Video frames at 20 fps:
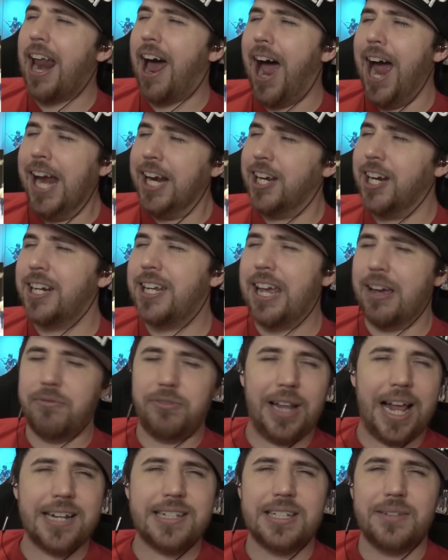and I could
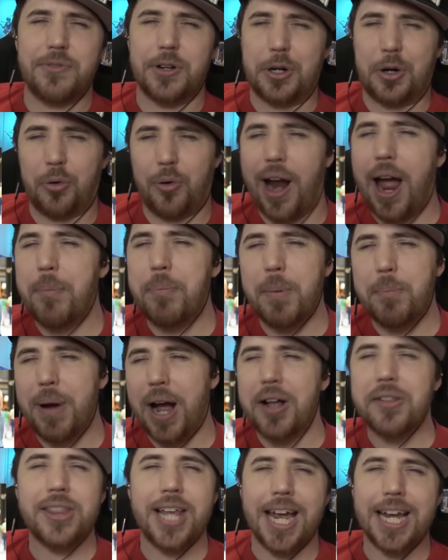give less of a crap
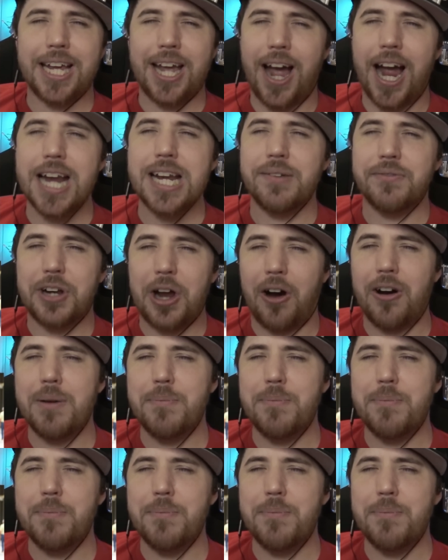about that kind of